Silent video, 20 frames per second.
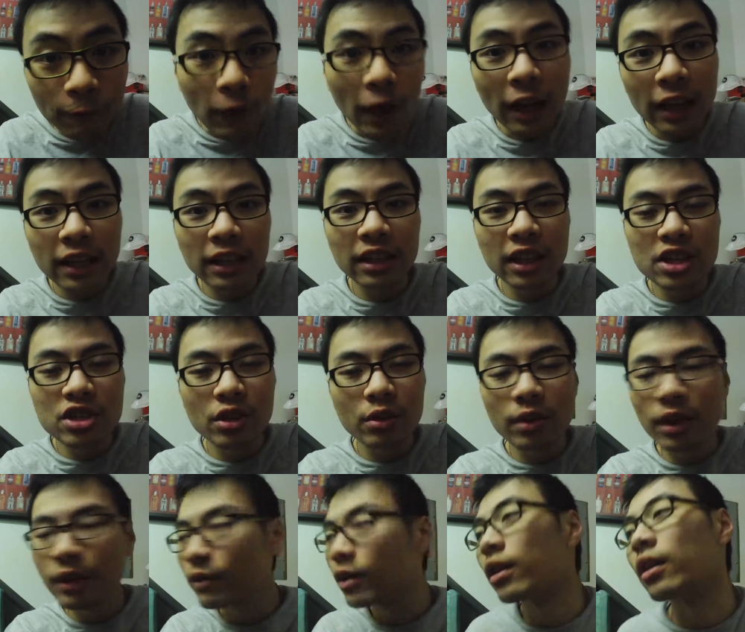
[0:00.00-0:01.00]
Fucking
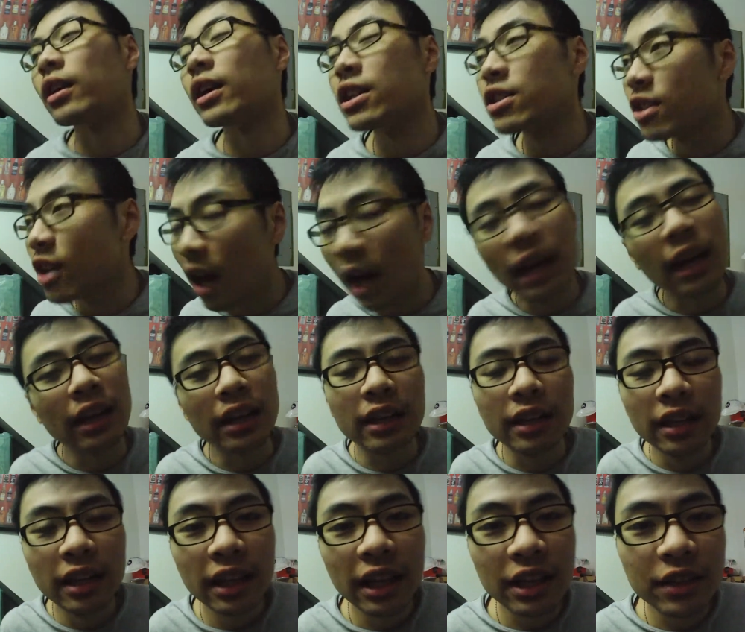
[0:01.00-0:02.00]
Digital River! It's not!
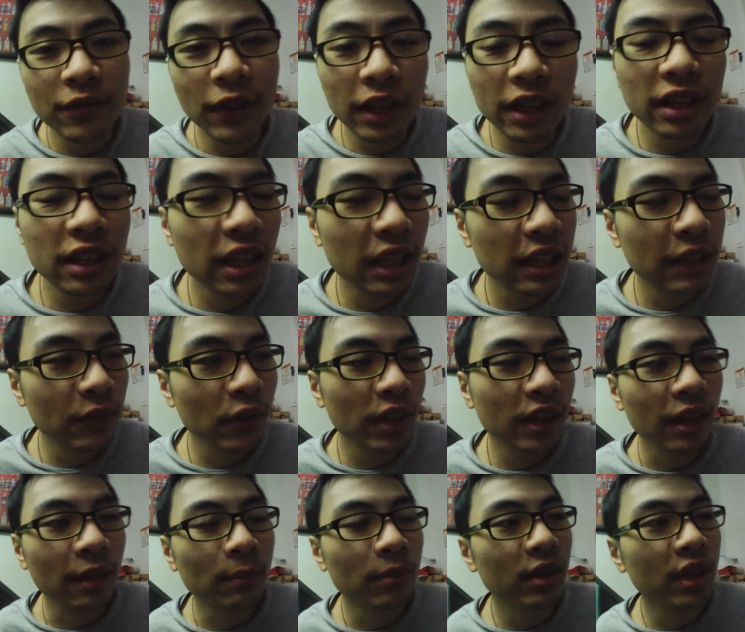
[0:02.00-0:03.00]
It's fucking a
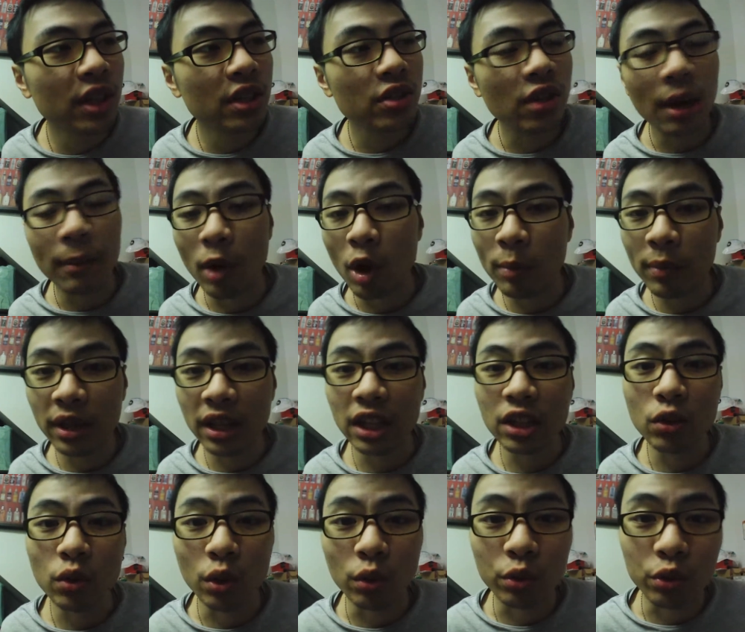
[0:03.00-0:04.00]
different company, so I'm hoping
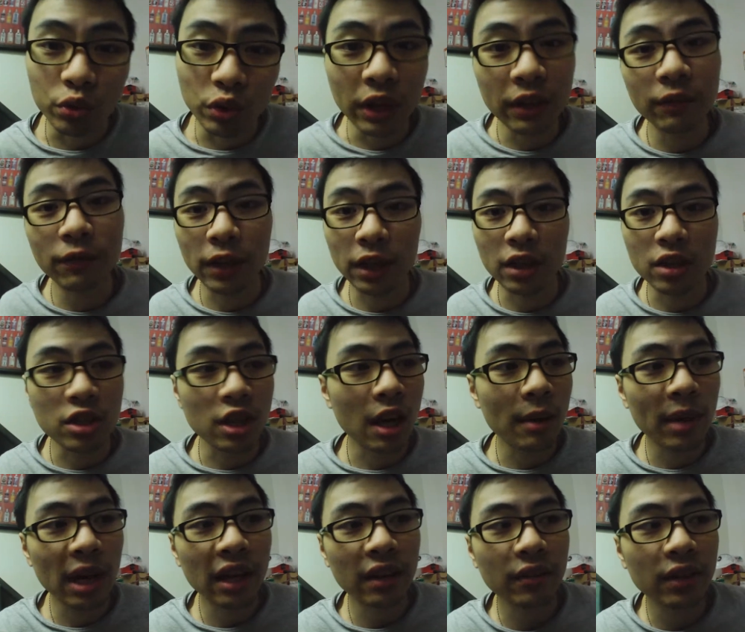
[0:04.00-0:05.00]
they do a great fucking
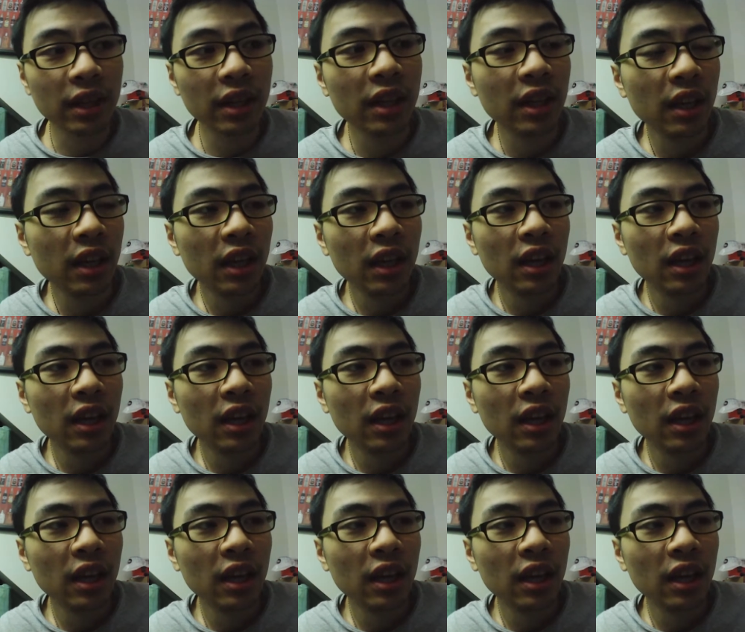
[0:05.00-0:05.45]
job out of it.